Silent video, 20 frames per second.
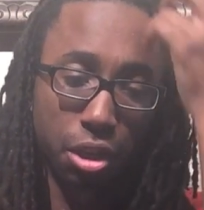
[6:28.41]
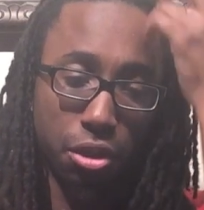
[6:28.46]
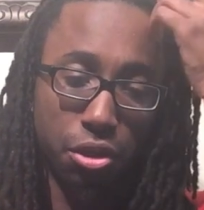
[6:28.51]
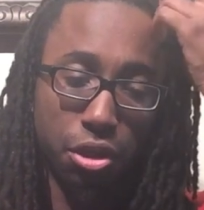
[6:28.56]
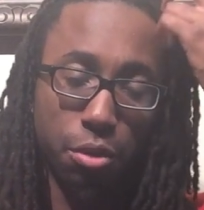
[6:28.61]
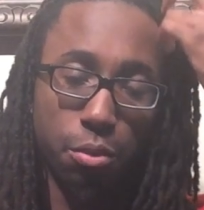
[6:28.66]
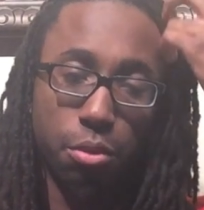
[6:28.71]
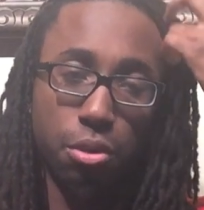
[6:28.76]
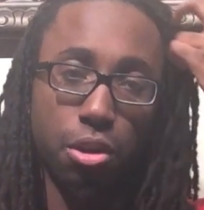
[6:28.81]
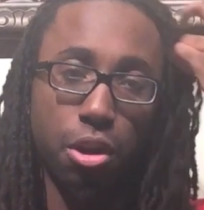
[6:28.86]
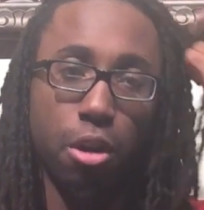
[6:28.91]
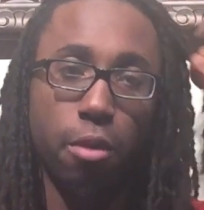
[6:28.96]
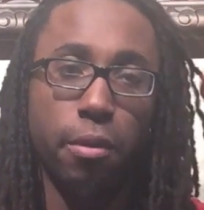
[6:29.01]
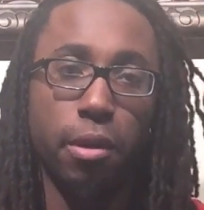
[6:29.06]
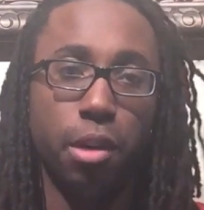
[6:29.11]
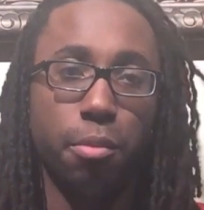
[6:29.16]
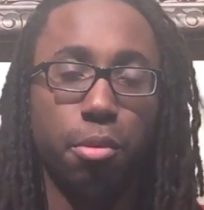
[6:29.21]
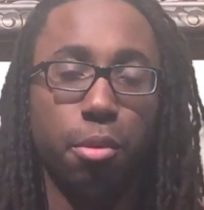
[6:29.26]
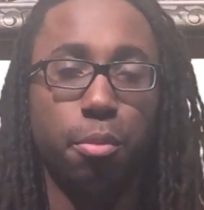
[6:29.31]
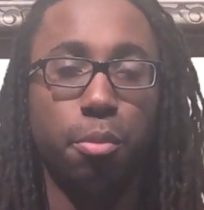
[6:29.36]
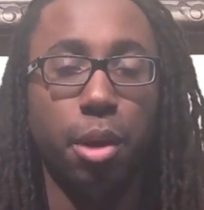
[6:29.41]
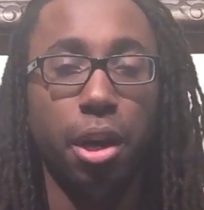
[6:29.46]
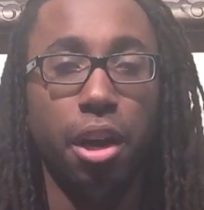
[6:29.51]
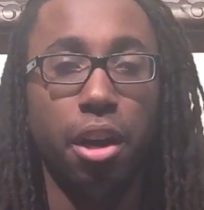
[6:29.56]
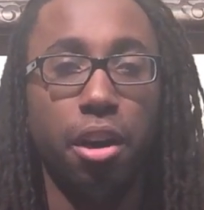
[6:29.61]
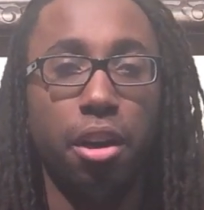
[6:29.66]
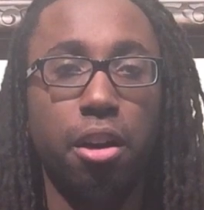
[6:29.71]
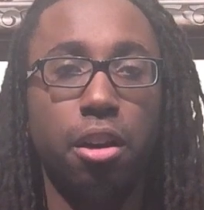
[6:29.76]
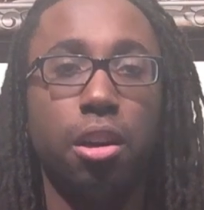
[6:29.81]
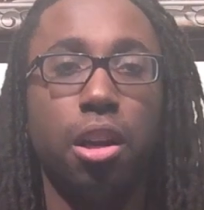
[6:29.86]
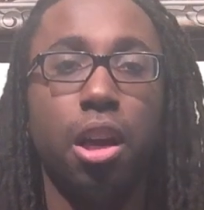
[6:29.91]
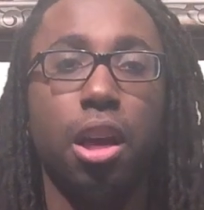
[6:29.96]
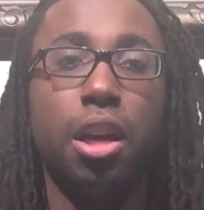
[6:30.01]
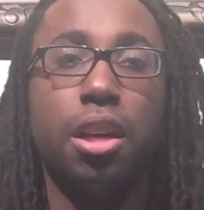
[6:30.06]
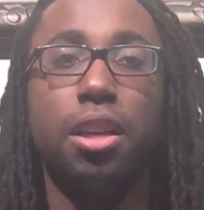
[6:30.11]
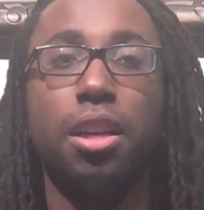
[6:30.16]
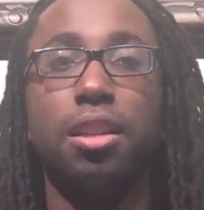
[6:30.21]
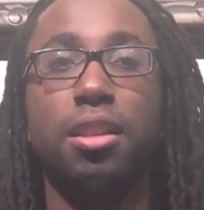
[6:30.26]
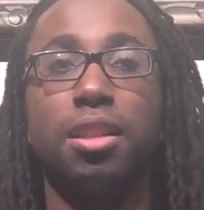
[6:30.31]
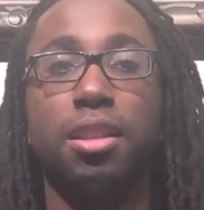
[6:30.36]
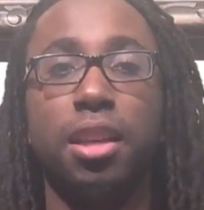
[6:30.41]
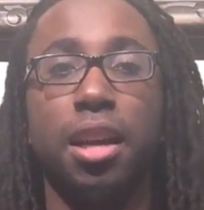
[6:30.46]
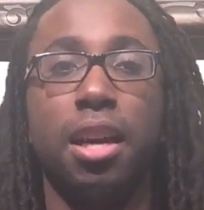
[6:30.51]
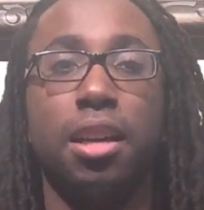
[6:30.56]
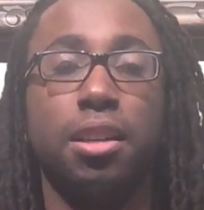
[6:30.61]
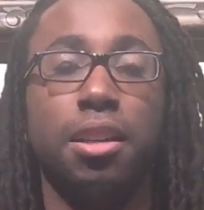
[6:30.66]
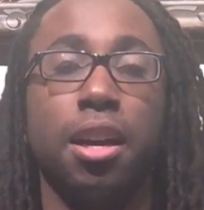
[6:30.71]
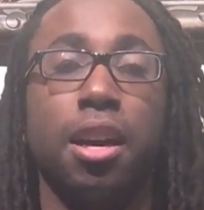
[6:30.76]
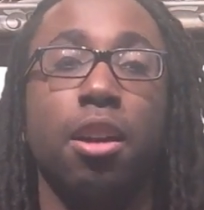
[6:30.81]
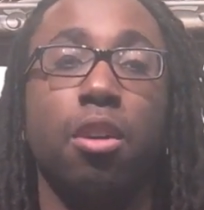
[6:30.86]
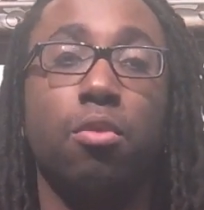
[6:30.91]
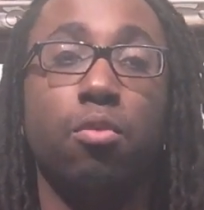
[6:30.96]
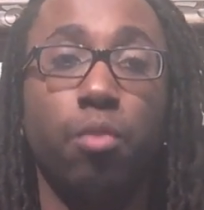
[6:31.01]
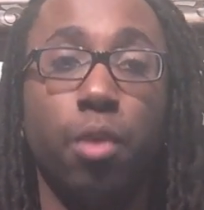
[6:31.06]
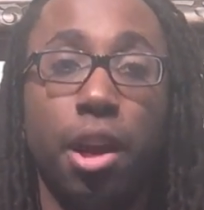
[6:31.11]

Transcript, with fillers: and she was already prepared and sat down,